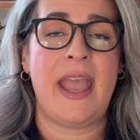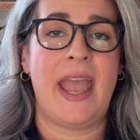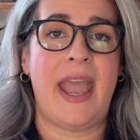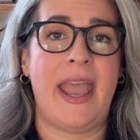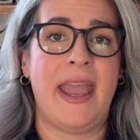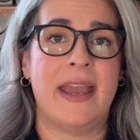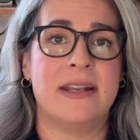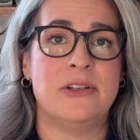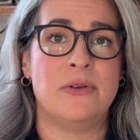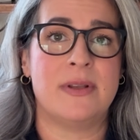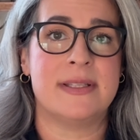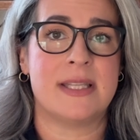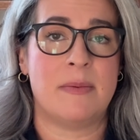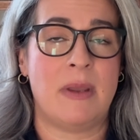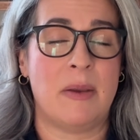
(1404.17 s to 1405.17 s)
and you can
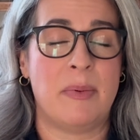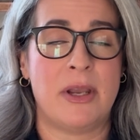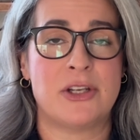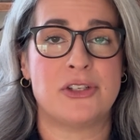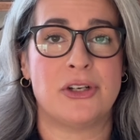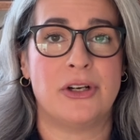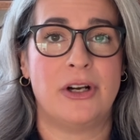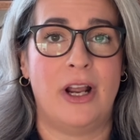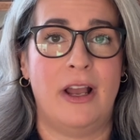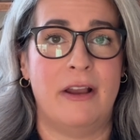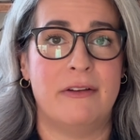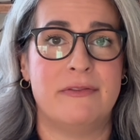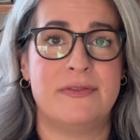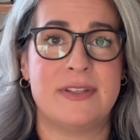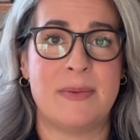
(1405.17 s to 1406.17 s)
send me a picture
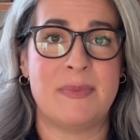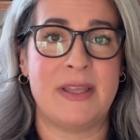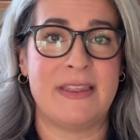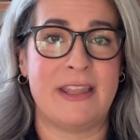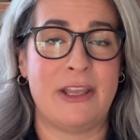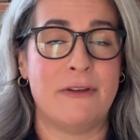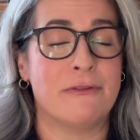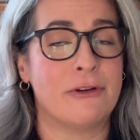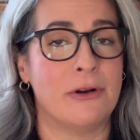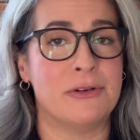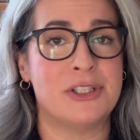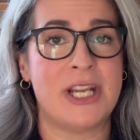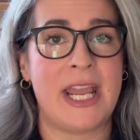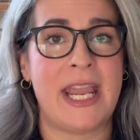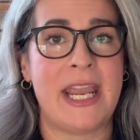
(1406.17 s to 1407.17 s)
of something that you've
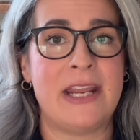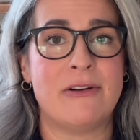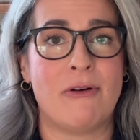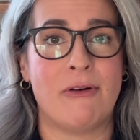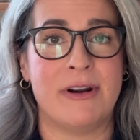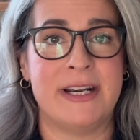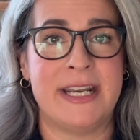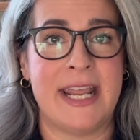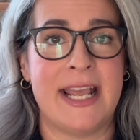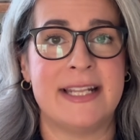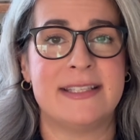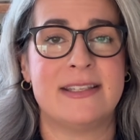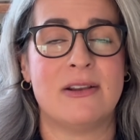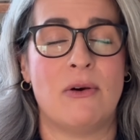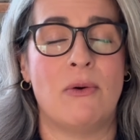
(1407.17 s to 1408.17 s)
crocheted or
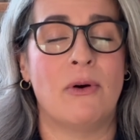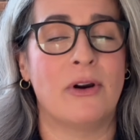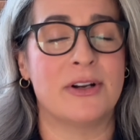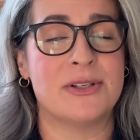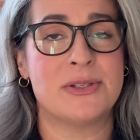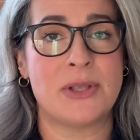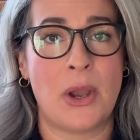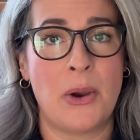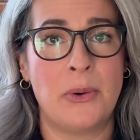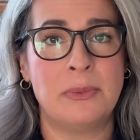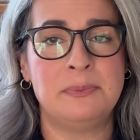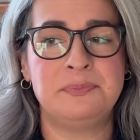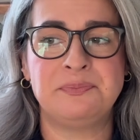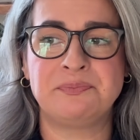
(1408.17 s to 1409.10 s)
knit or sewn.